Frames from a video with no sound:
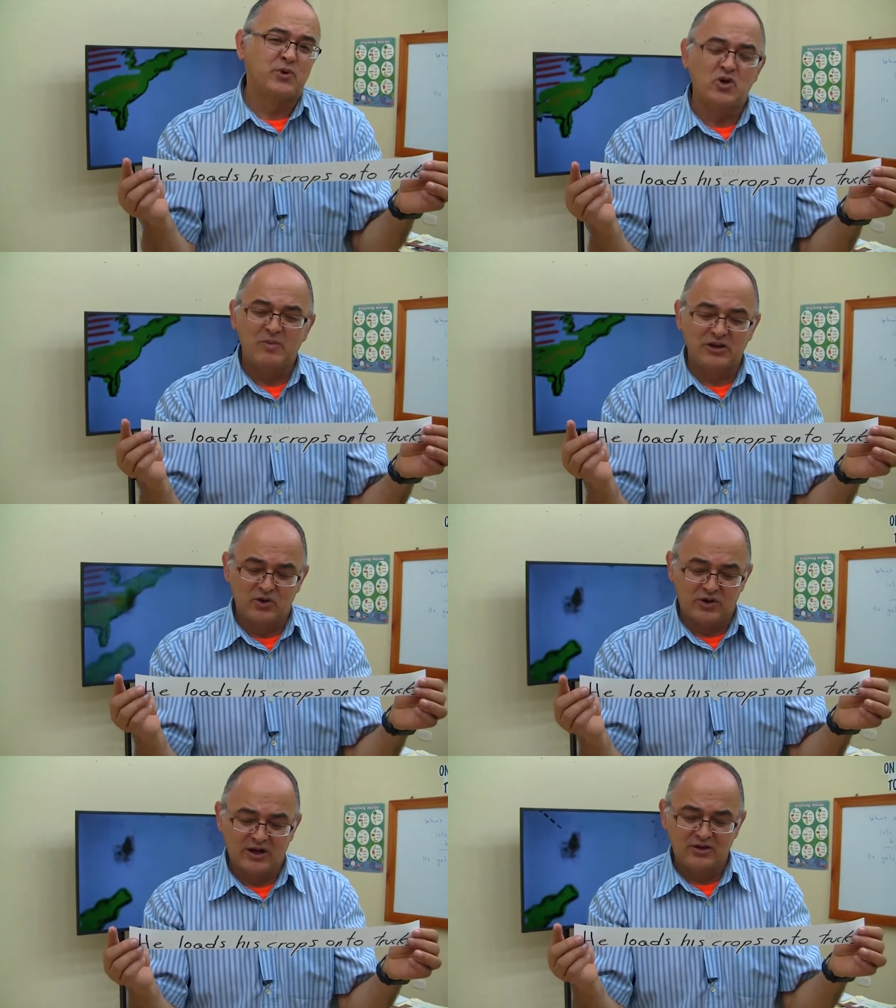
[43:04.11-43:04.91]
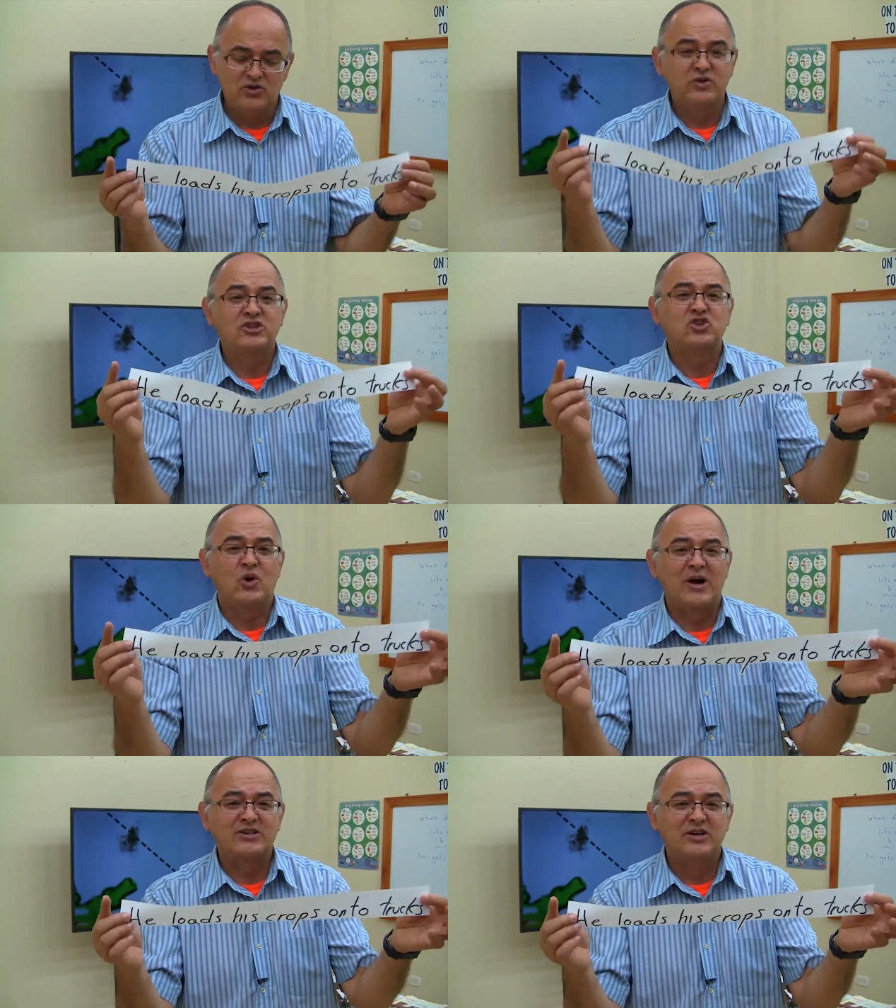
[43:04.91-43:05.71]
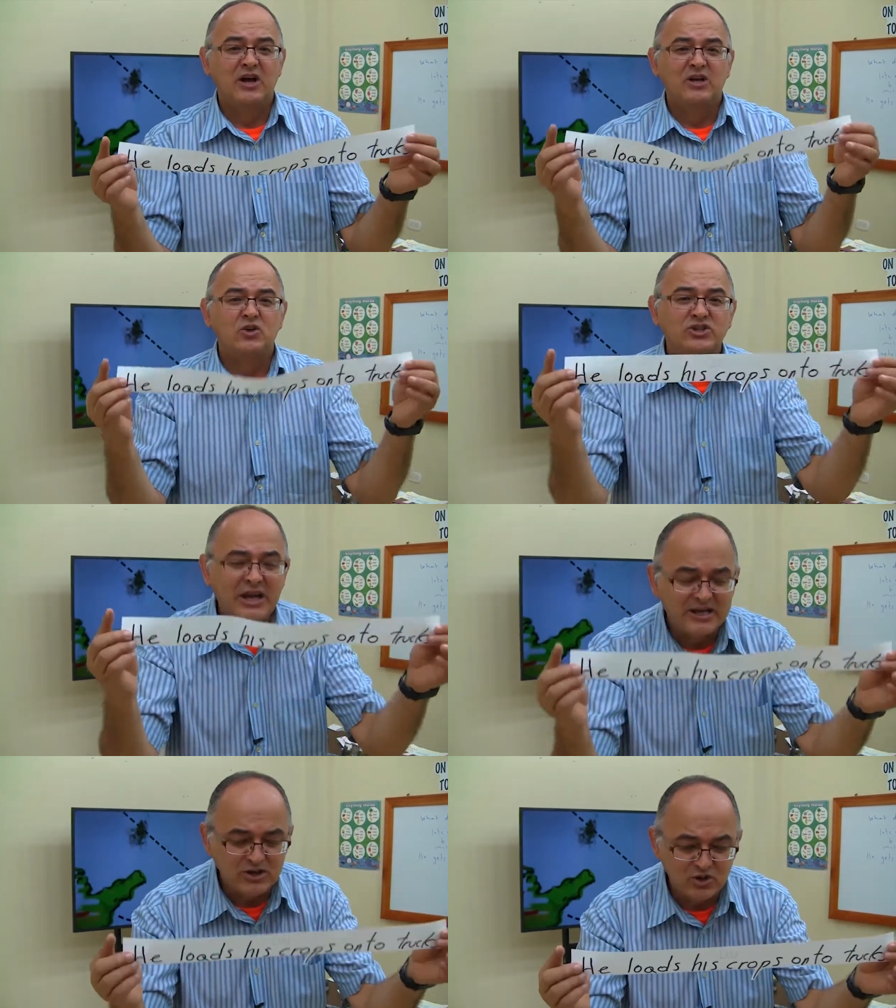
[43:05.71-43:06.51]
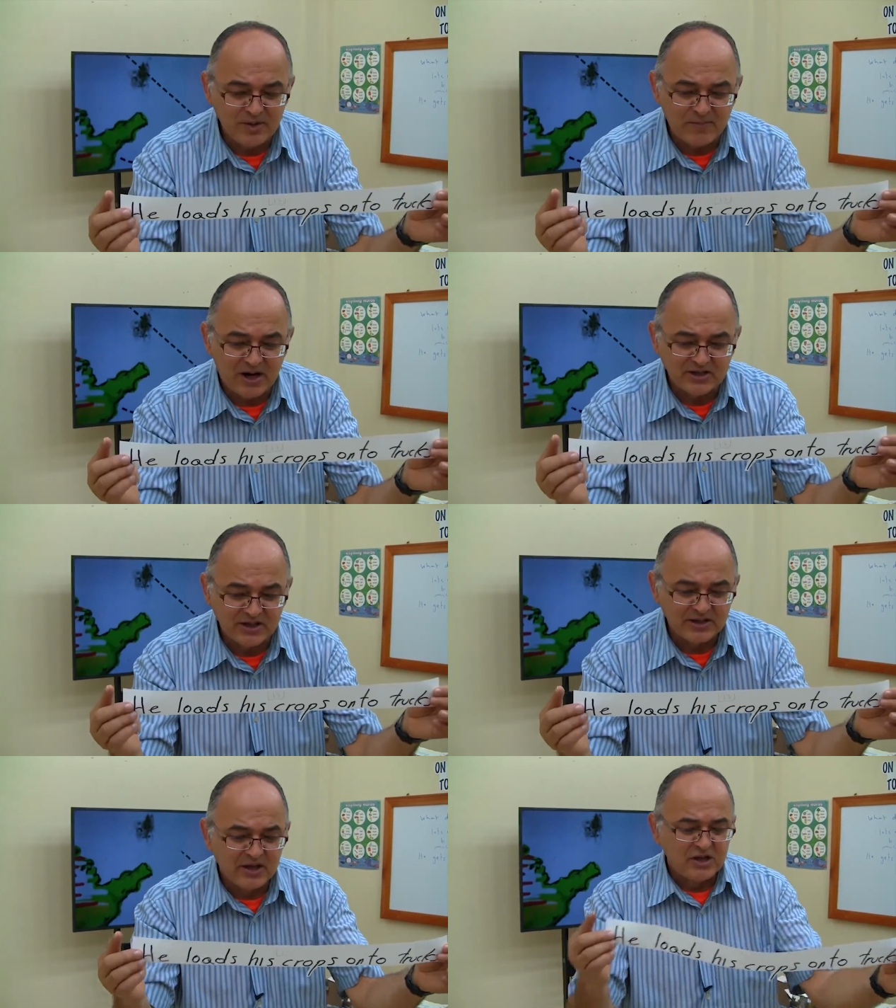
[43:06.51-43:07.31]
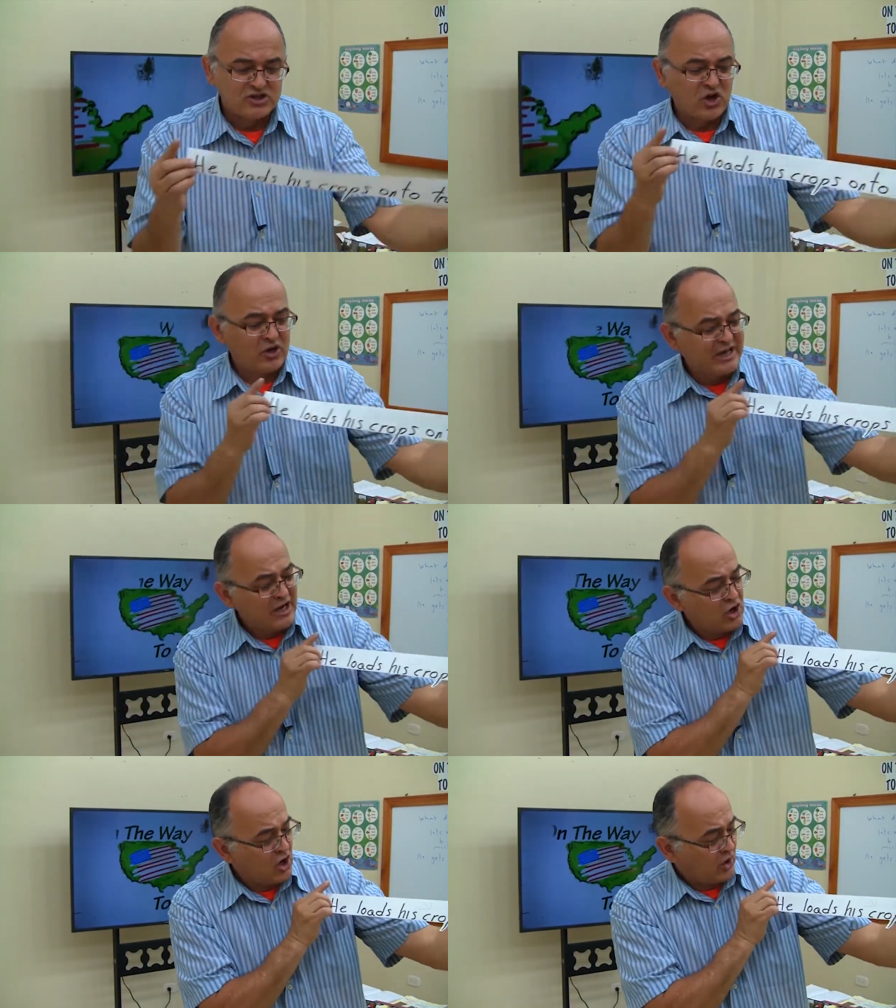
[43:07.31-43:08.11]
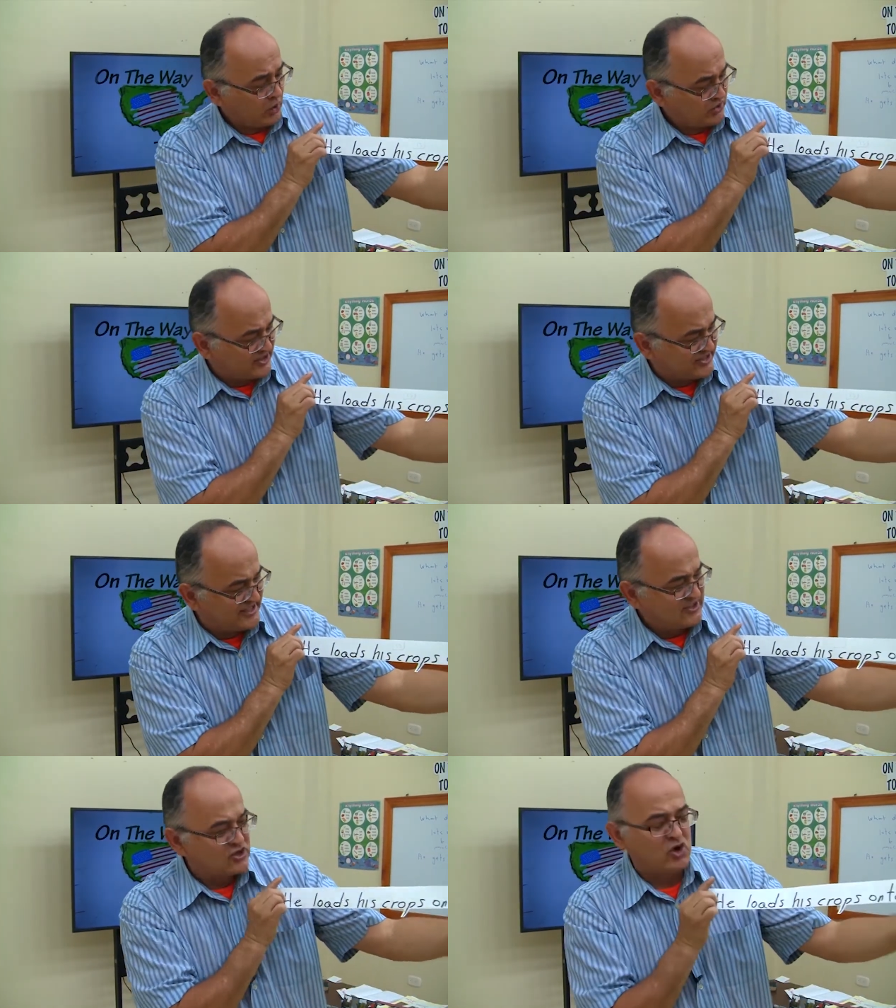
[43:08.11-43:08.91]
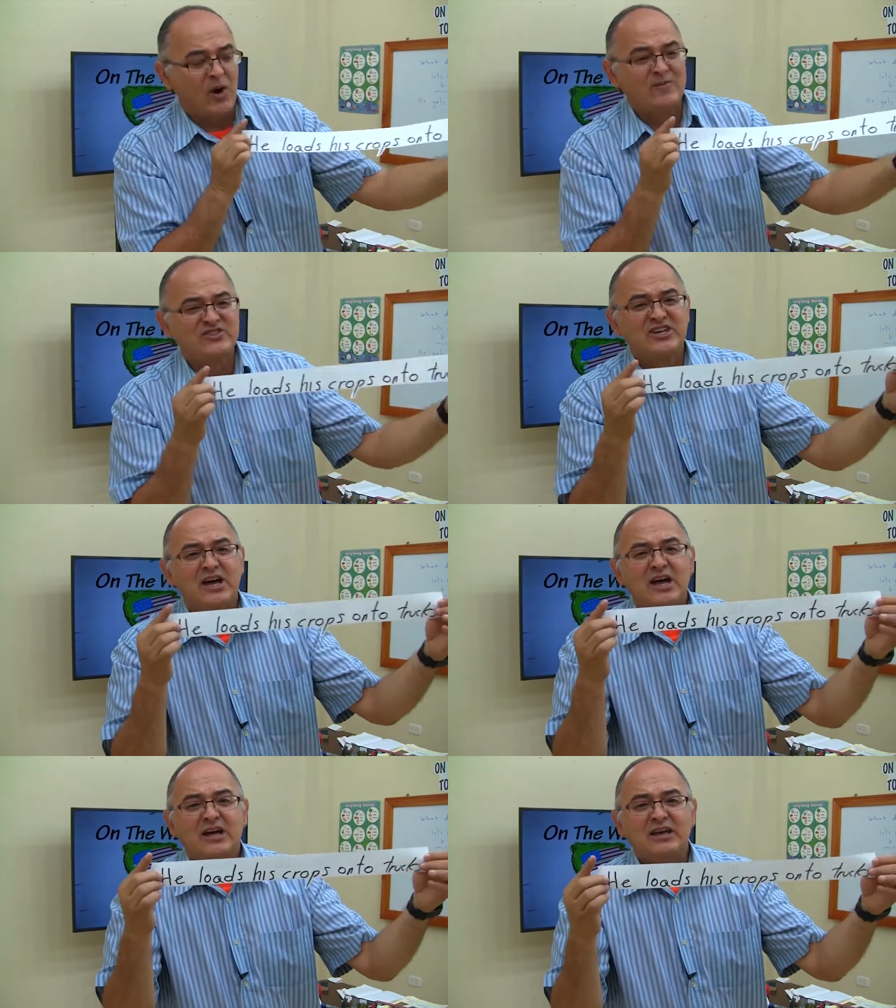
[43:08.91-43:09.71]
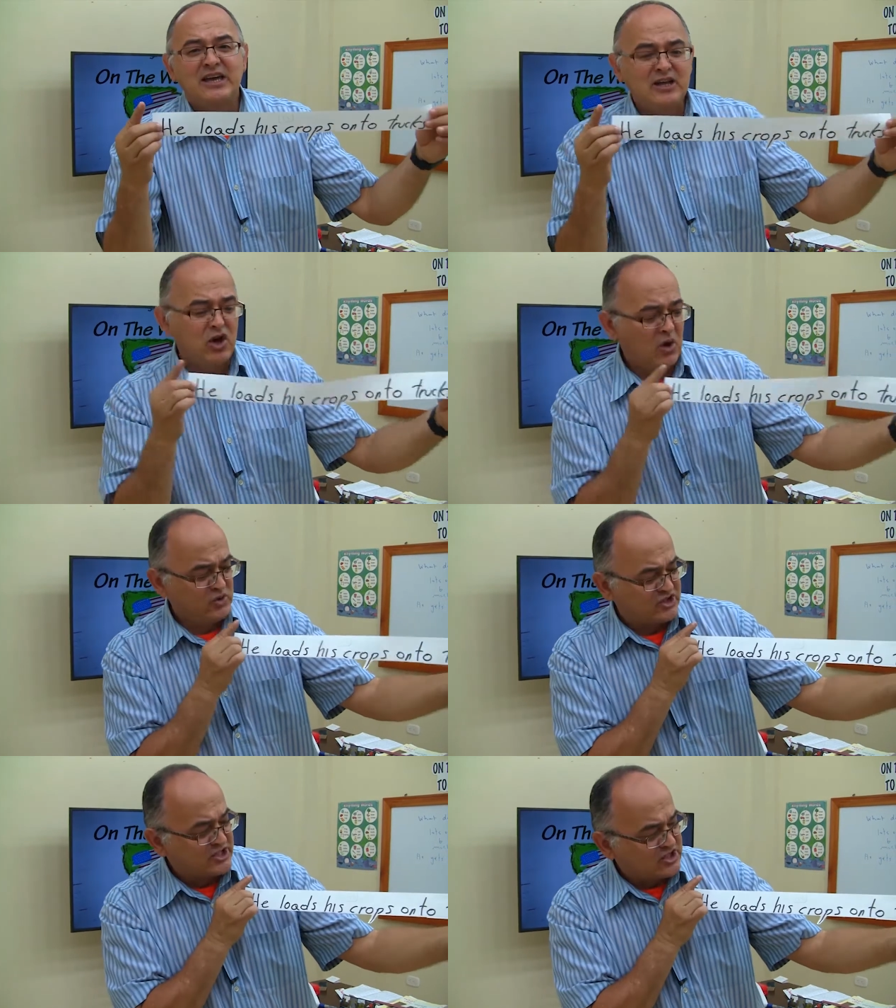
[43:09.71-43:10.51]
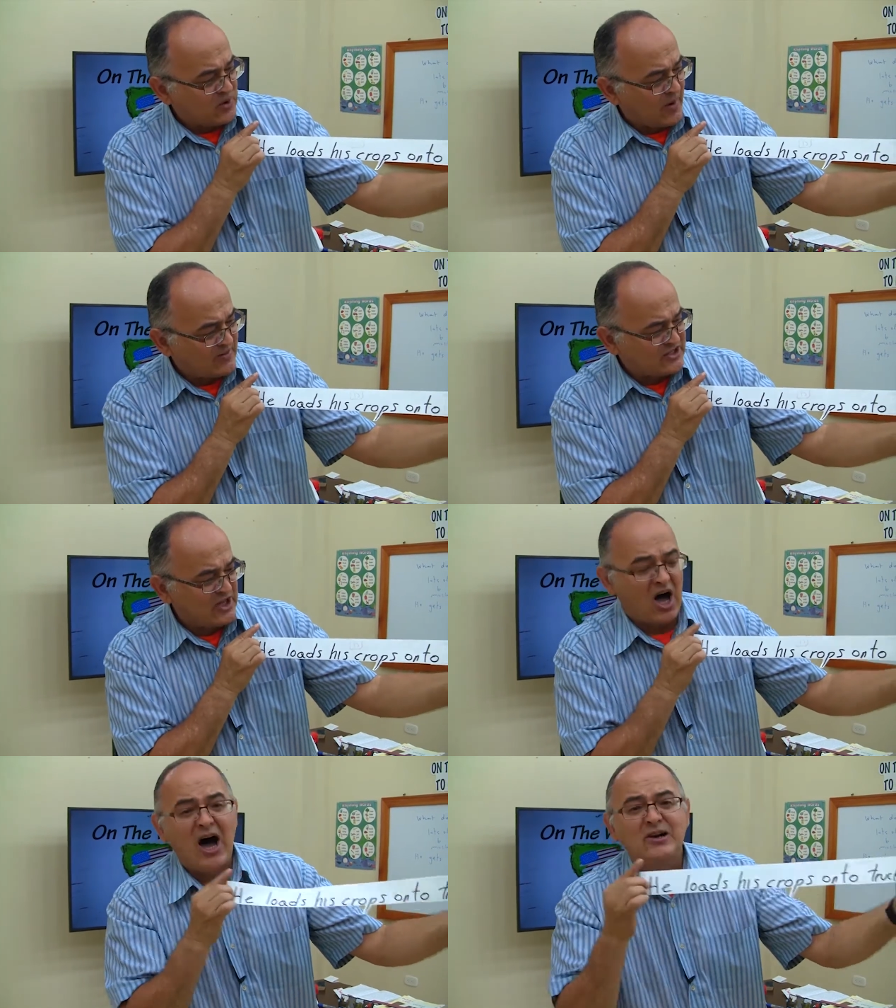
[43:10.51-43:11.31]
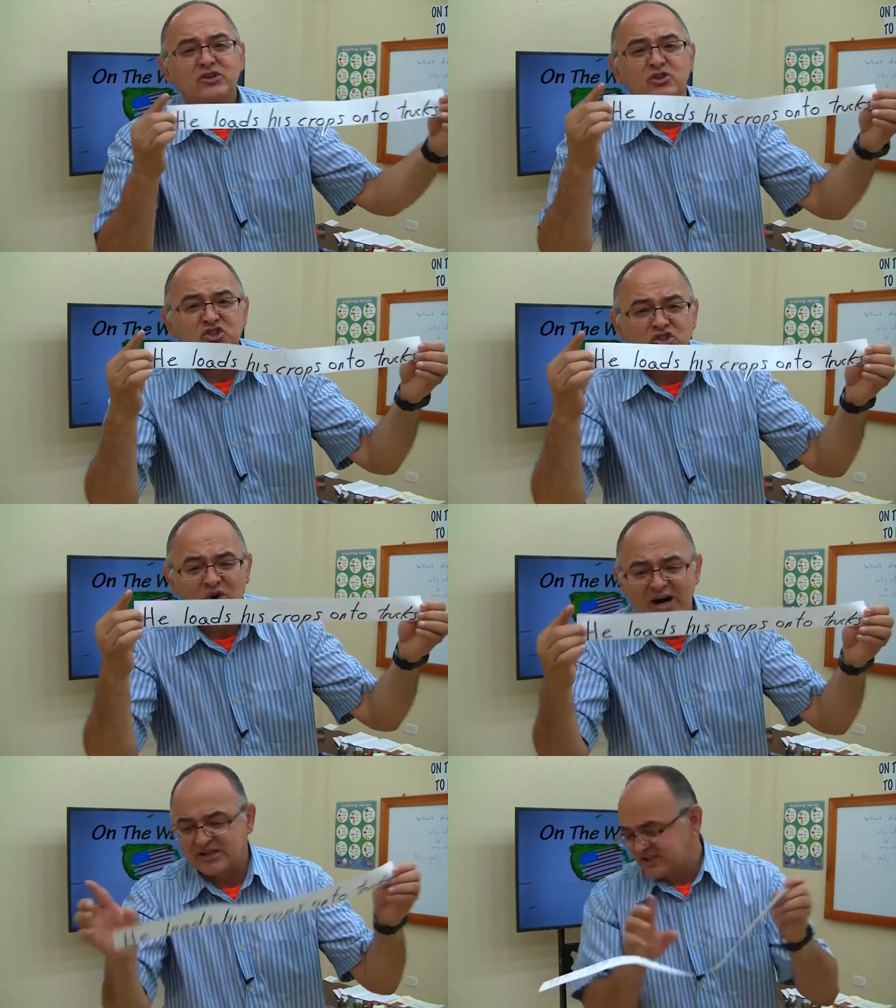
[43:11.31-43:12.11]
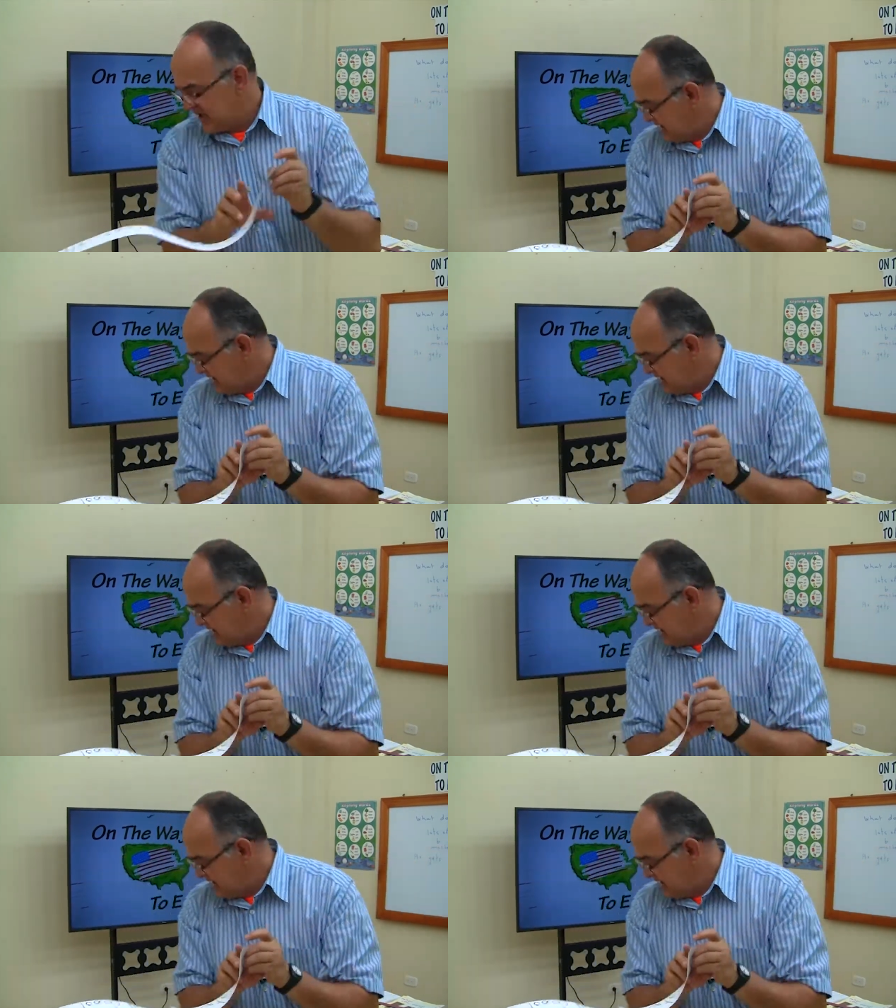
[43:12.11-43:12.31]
por el McDonald to the trucks to take it to the market. So he loads his crops. He loads his crops onto trucks.